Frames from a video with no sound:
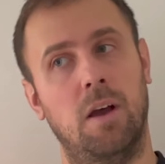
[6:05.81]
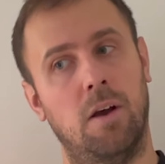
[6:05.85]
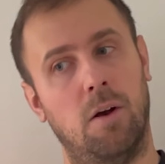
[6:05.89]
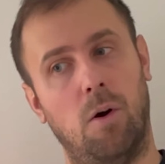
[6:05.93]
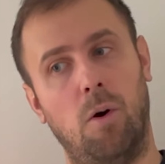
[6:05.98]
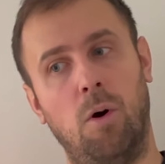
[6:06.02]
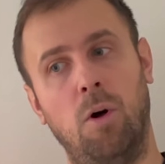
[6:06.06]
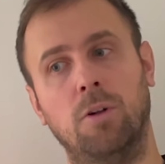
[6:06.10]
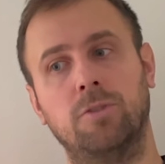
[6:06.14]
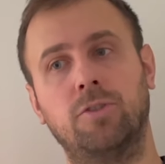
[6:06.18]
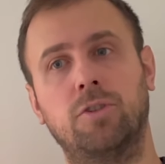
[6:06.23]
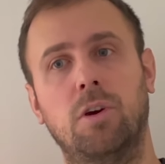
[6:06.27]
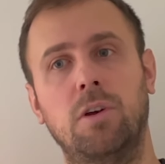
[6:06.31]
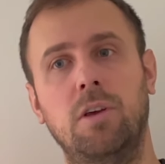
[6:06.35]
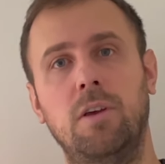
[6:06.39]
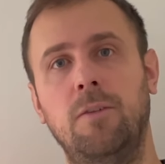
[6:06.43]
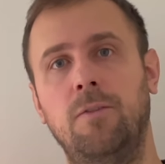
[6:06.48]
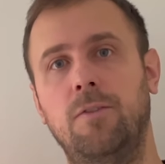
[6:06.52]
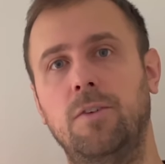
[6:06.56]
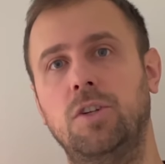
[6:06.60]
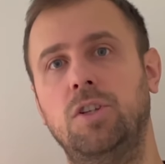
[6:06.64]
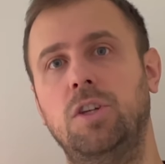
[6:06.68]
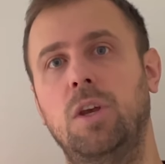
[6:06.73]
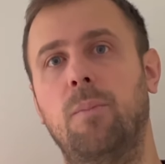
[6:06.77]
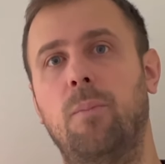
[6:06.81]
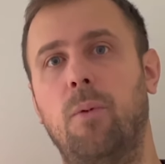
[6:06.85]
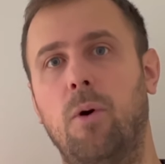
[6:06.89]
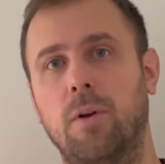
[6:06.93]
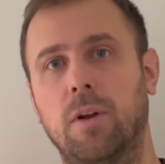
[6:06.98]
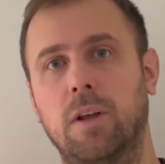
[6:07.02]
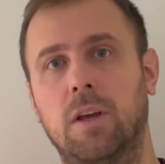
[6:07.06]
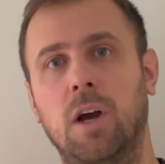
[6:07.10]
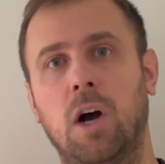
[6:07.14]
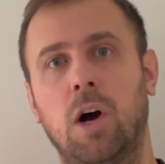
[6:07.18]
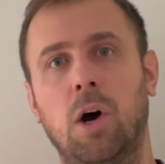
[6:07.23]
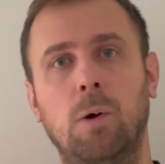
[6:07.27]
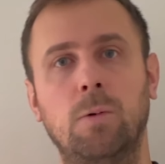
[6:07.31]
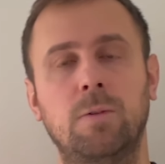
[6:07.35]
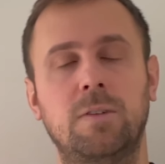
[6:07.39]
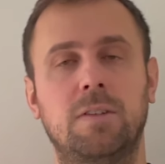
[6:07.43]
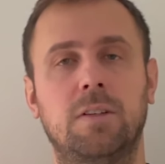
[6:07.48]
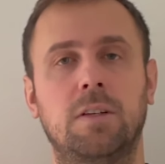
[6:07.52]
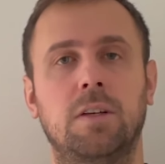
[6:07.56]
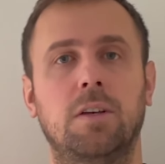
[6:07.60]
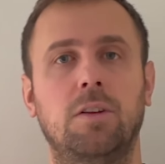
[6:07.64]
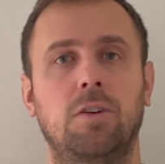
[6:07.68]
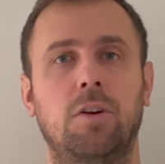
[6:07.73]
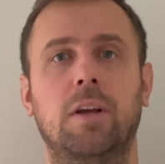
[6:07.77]
Also, if you ship on
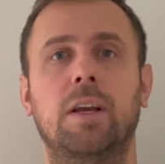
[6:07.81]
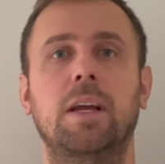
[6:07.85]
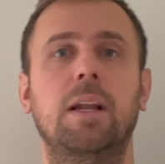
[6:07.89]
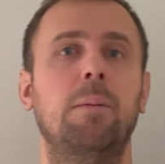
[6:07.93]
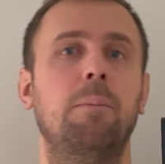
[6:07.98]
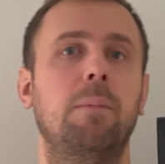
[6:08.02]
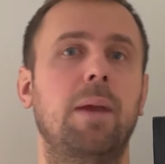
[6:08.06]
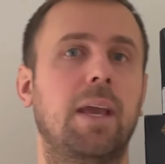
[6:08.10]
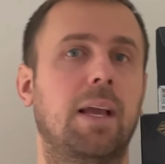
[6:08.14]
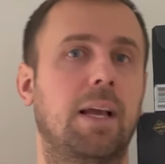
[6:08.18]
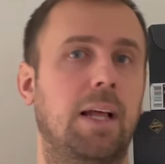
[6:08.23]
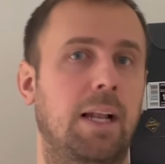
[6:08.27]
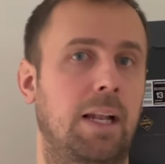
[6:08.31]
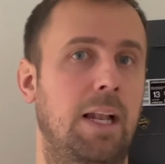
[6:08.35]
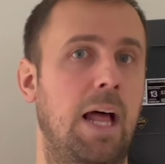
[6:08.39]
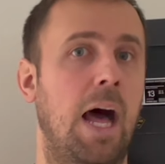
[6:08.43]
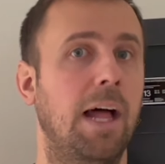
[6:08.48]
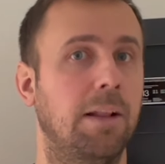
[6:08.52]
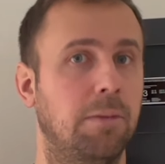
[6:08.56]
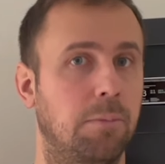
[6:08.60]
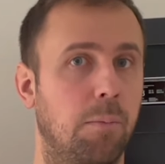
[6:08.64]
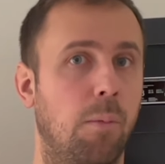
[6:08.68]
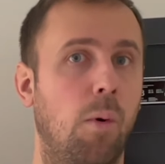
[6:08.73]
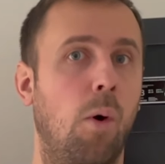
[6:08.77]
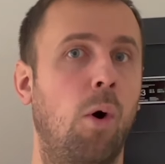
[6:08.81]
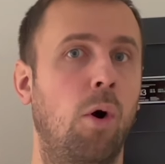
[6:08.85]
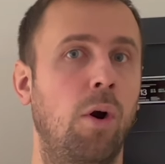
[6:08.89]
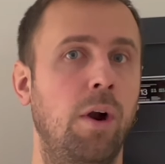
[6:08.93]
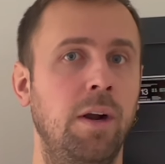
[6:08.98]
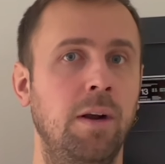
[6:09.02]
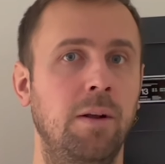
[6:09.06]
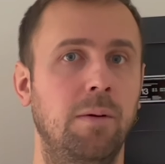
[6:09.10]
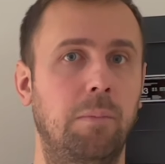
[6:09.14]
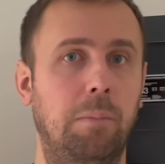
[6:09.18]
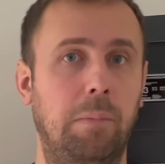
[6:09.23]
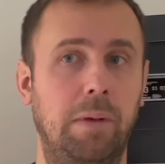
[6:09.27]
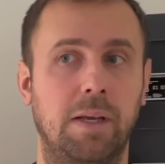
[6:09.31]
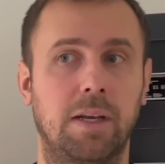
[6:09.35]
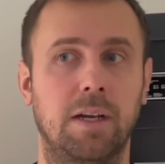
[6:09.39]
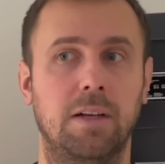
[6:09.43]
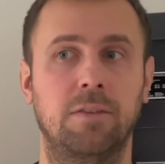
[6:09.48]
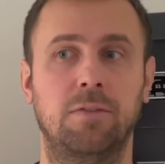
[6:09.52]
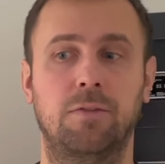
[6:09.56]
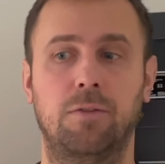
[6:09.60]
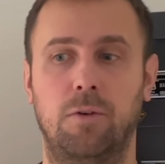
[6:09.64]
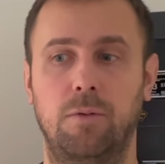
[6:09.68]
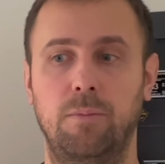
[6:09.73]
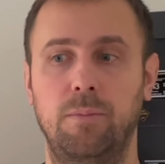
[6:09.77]
GOAT, you're gonna make a lot more, because
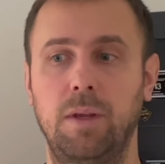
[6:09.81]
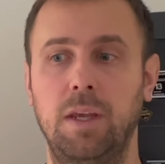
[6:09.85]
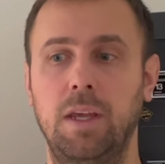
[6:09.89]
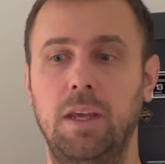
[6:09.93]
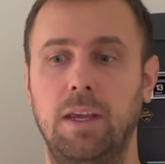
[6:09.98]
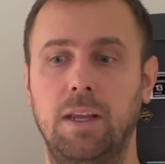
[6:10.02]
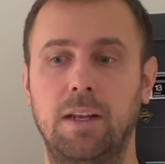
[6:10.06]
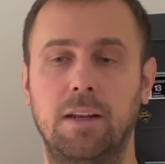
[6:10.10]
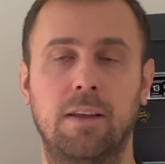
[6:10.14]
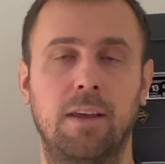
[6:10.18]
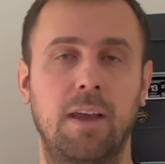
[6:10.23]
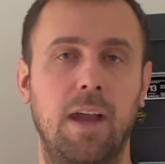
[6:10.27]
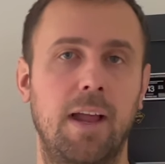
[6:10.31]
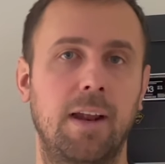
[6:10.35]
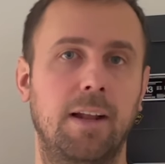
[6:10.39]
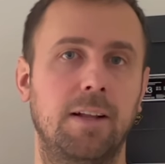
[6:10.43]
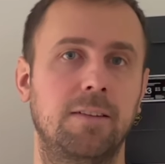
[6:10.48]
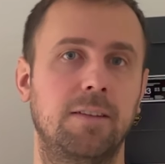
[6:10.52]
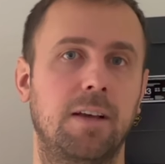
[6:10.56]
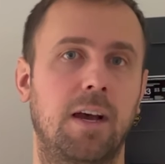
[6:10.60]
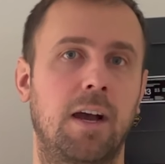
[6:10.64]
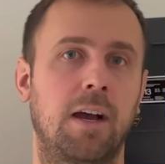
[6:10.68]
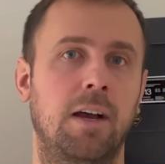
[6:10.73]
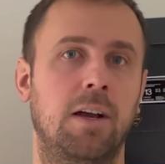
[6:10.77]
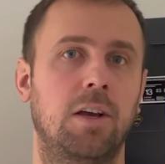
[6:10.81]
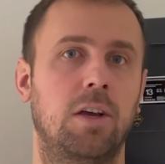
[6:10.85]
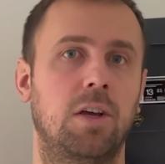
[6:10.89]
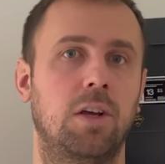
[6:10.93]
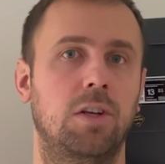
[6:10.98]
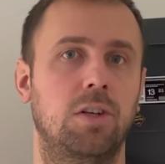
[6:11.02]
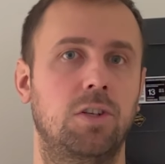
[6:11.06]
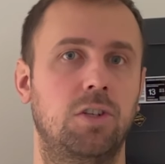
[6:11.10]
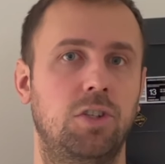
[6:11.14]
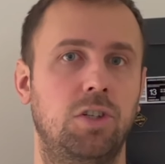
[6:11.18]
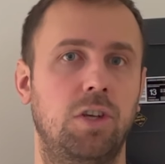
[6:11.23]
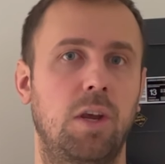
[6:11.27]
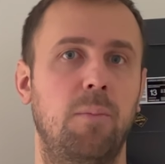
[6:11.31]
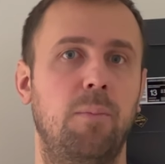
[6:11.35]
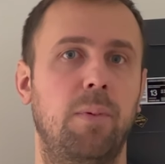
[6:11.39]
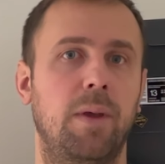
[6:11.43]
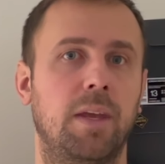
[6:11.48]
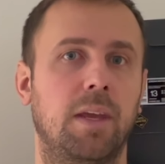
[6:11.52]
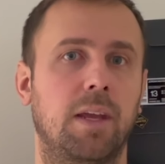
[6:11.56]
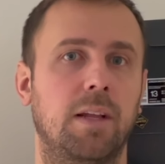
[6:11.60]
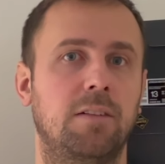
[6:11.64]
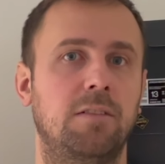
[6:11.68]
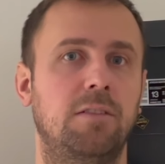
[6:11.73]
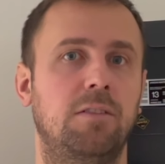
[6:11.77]
for me in Canada,
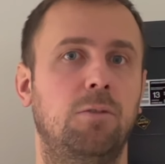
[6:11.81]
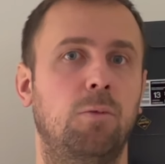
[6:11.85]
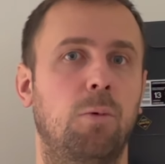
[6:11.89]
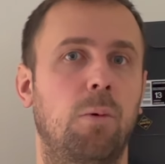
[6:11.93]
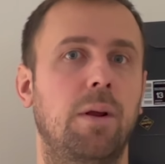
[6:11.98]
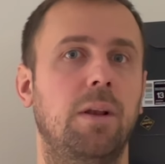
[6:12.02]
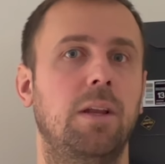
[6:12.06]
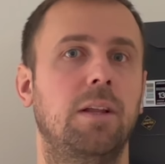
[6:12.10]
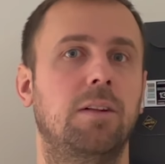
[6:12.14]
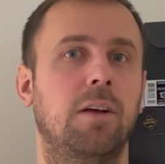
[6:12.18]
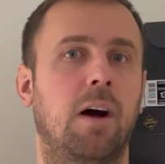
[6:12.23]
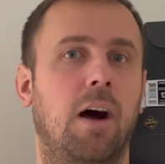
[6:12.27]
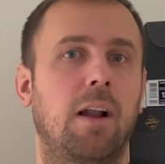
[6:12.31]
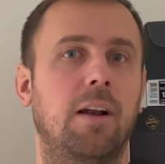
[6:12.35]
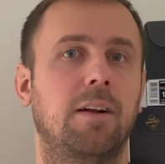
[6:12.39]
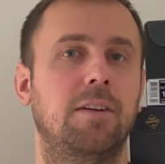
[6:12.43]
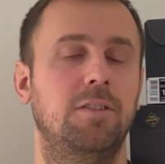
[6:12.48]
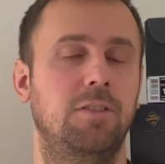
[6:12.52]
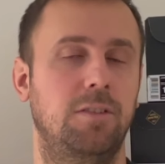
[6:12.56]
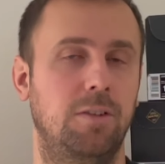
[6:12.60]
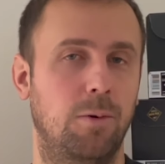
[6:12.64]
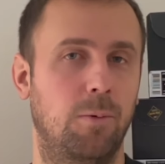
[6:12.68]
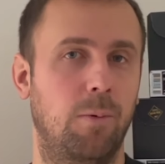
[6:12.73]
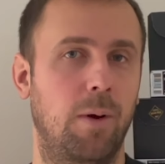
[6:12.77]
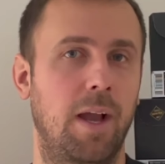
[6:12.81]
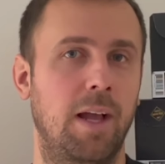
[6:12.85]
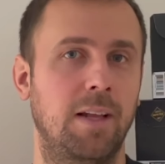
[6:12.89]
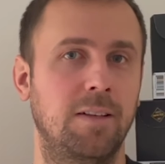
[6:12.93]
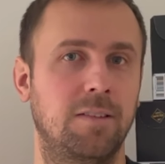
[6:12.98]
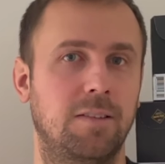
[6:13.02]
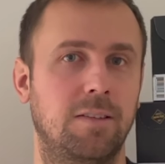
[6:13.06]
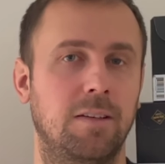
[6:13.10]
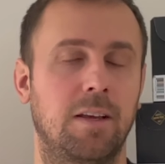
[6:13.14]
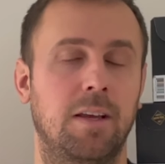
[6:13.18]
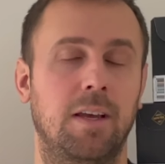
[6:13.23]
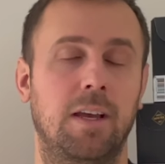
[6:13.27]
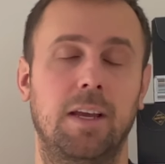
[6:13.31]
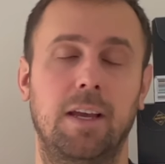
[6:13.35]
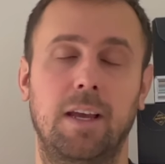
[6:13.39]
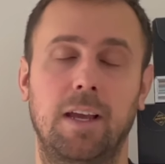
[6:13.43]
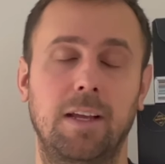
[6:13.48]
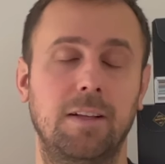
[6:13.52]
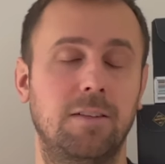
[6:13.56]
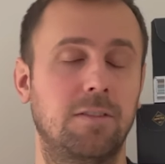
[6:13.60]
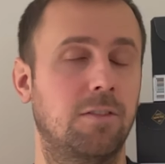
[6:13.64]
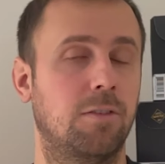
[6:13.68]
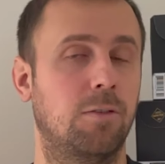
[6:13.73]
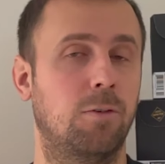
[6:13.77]
shipping it's $20 US.
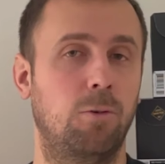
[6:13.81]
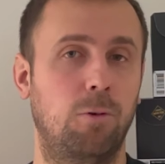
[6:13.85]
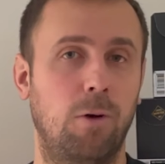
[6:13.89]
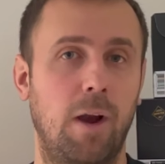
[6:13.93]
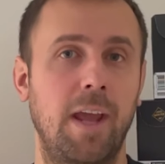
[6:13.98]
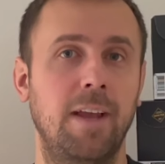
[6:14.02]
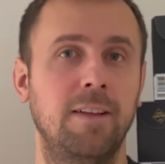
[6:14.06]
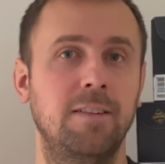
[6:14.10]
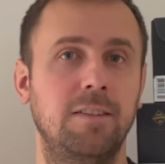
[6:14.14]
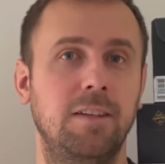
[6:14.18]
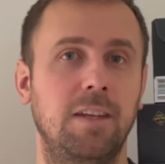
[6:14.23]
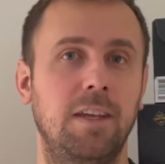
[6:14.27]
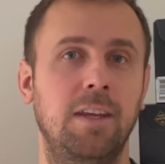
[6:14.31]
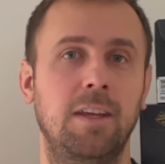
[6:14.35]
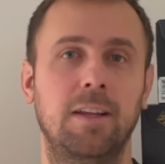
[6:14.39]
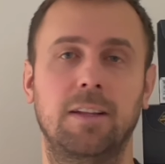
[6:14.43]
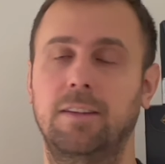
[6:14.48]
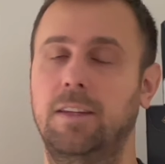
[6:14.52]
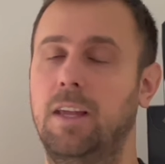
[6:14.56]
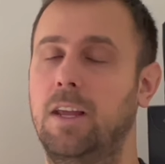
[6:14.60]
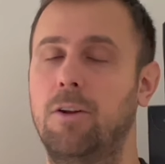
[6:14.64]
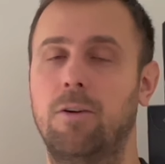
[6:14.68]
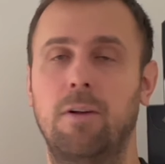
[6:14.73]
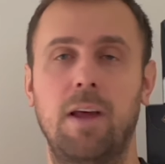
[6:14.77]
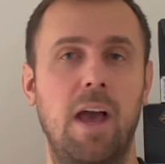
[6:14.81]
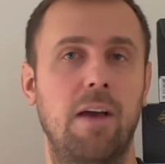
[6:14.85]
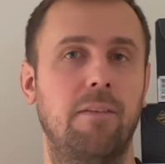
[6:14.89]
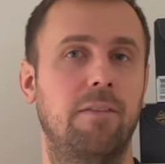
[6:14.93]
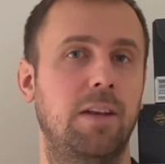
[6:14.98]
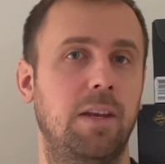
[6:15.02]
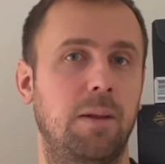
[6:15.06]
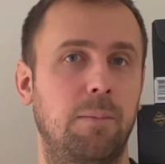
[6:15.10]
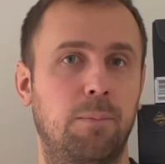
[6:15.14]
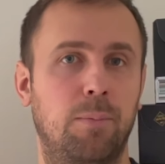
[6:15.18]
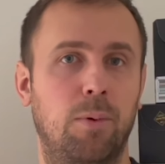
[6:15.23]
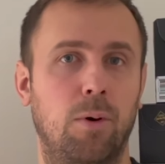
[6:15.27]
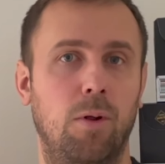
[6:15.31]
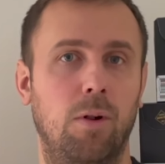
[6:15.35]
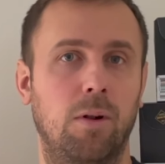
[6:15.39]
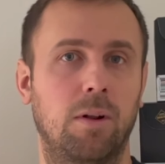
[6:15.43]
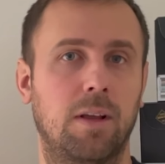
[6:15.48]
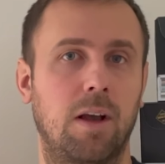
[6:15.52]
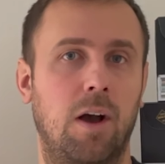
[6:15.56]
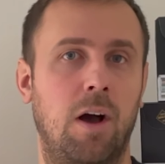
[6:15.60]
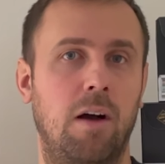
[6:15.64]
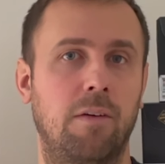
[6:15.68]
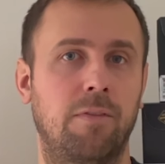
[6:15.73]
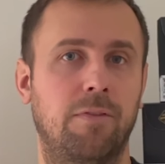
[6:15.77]
It's crazy. They don't have any bulk
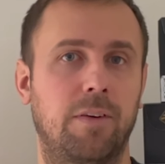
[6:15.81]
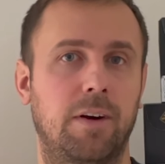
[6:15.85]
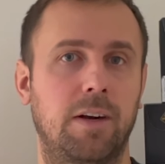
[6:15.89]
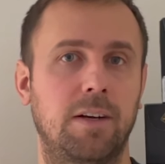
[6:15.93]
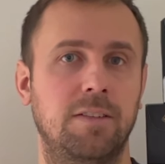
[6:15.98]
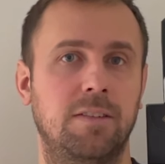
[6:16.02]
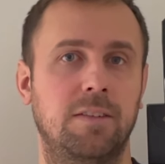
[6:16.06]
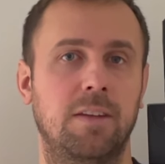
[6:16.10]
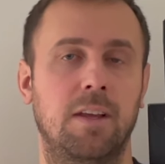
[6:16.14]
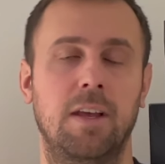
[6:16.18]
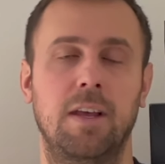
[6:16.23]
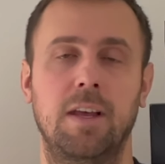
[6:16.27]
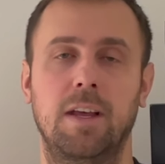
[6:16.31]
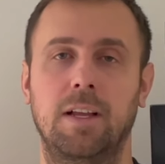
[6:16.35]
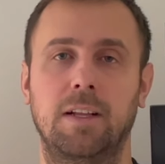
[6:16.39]
offers.